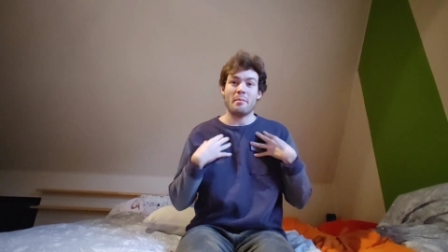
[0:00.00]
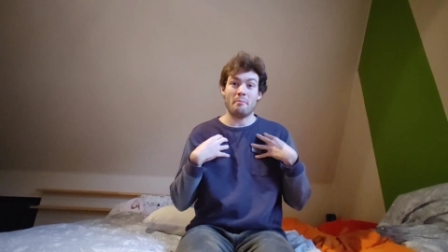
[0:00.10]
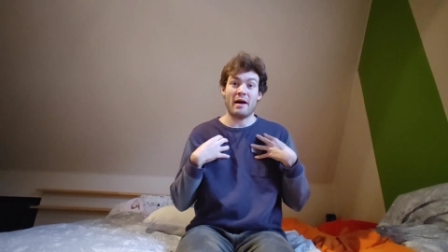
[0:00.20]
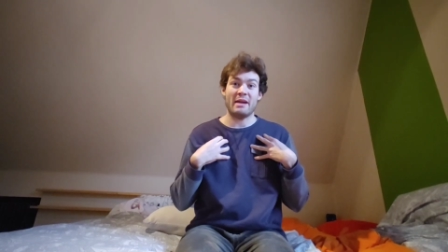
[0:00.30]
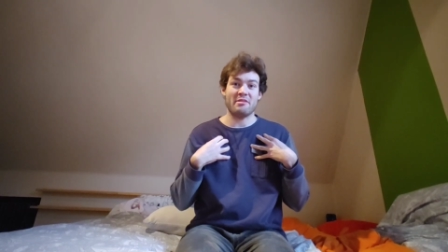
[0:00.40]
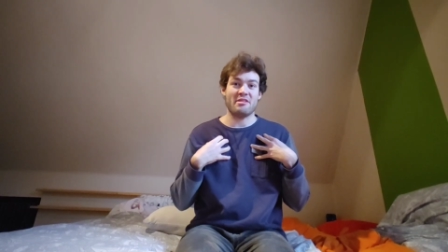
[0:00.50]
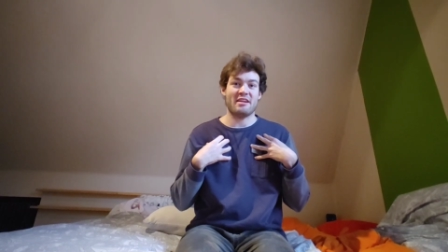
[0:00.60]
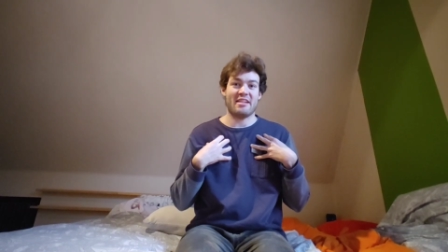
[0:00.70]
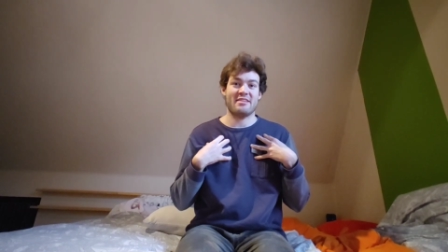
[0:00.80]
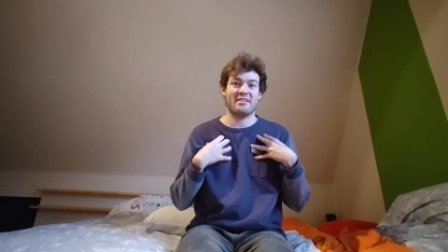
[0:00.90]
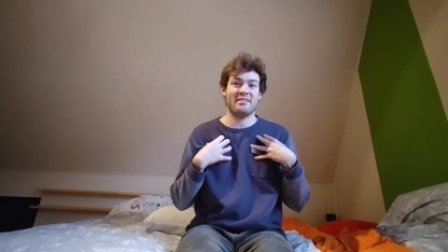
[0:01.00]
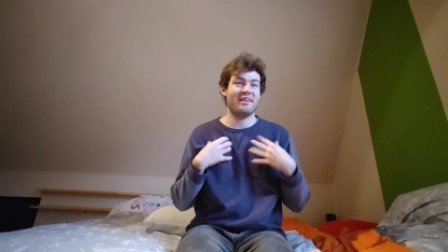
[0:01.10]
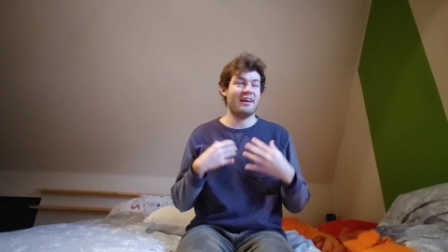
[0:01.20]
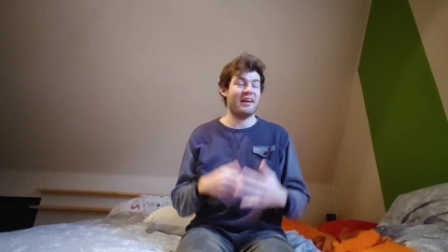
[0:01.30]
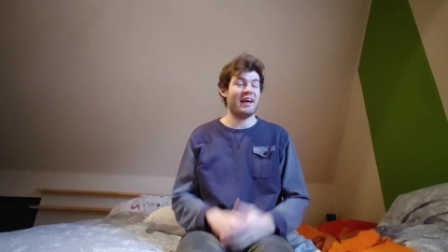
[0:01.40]
My name is Dustin,
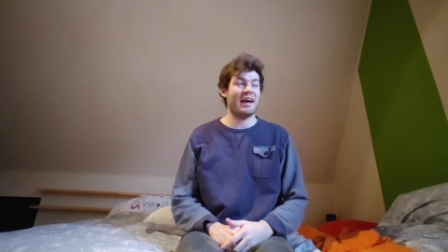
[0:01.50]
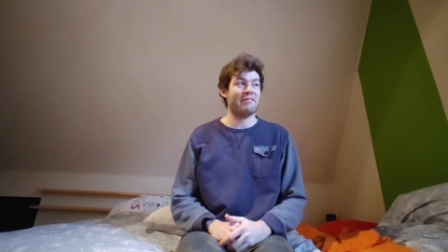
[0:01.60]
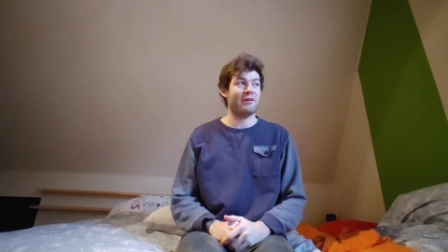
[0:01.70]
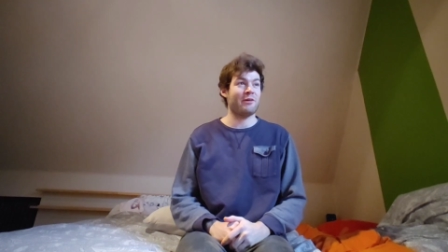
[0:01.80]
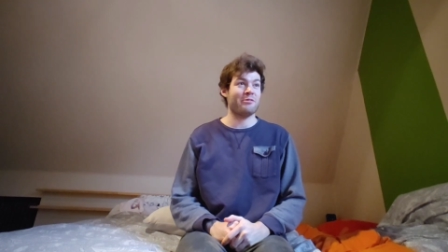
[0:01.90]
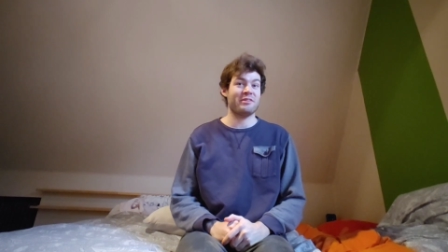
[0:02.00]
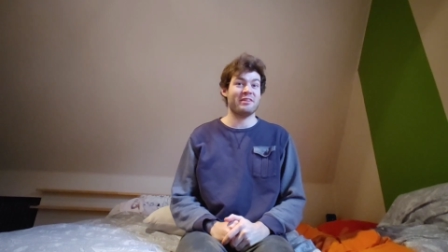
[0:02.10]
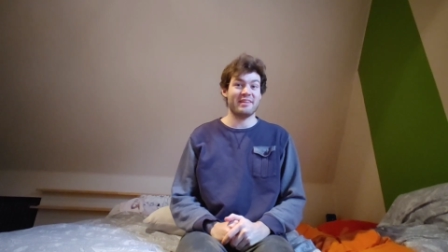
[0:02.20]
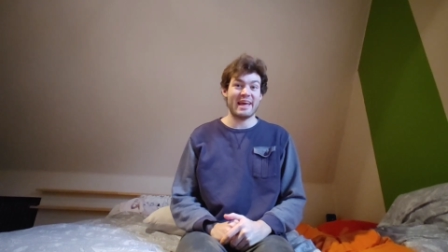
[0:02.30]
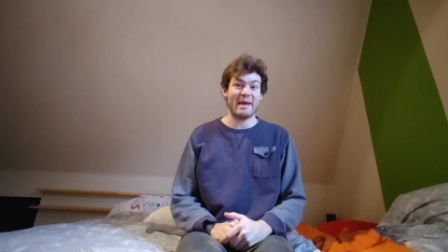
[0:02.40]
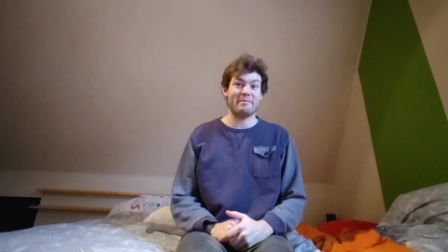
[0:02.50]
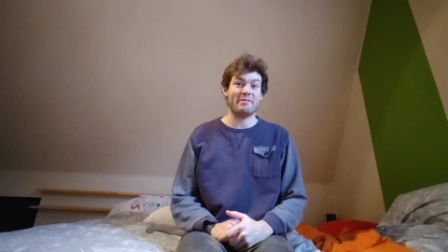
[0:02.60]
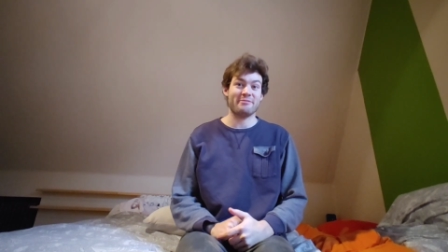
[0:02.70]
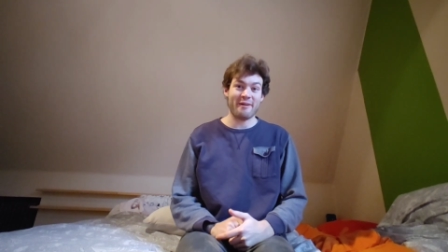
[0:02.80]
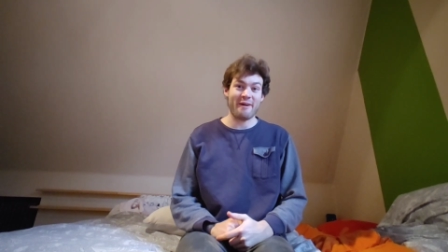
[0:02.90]
and I have a girlfriend named
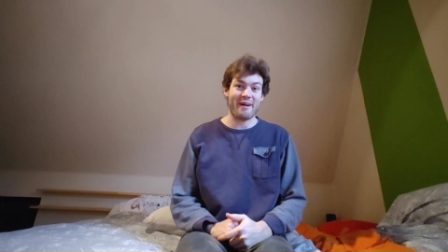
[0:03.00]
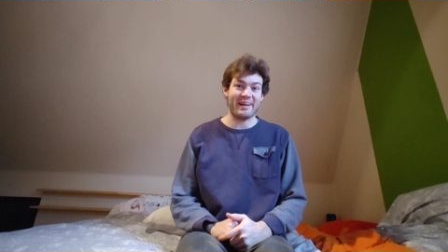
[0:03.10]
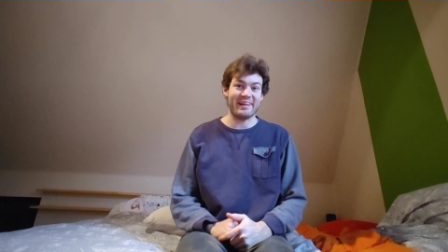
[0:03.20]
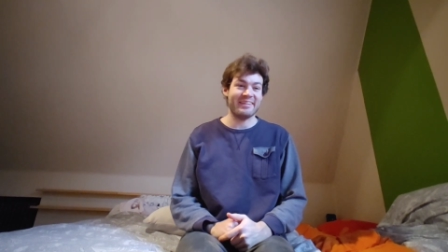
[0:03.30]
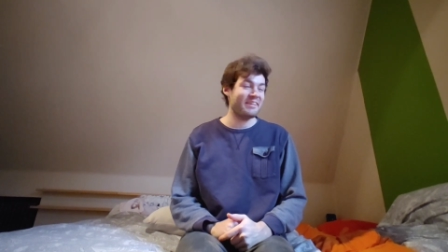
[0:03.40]
Fawn.